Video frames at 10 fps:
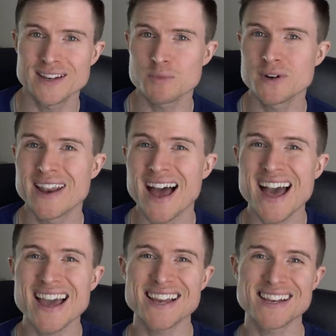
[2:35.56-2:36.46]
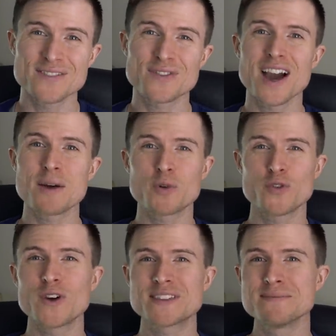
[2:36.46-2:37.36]
number 9, I've got
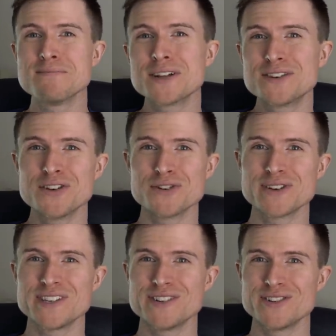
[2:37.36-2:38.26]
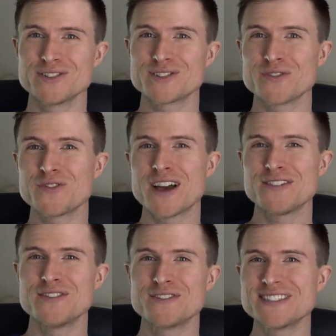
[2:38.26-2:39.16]
Perfecto Mundo here. It's a
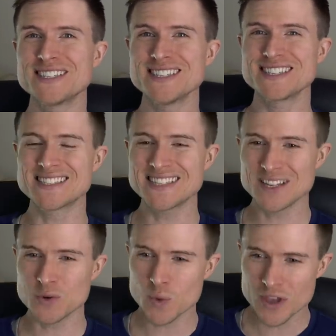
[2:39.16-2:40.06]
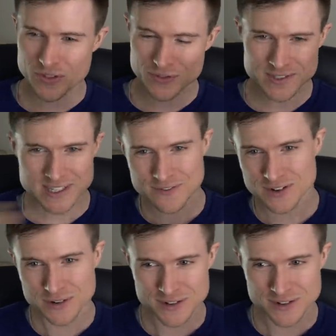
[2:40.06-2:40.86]
515C with Stefano